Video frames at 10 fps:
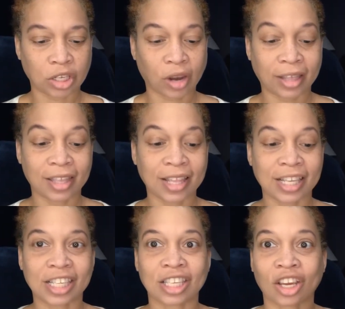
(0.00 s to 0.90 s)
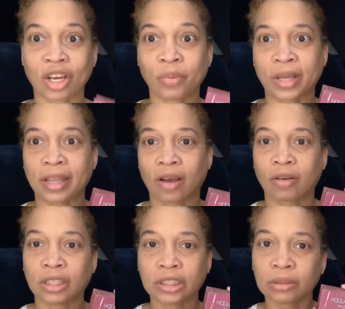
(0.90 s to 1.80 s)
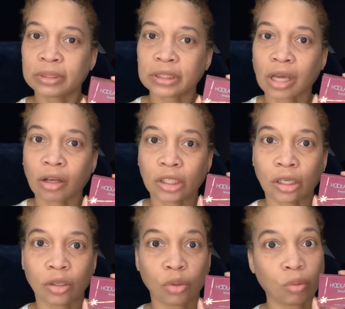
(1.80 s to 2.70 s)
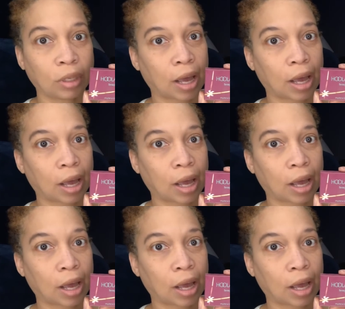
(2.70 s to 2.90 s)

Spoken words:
I think this is a good one though. This one's called Hula.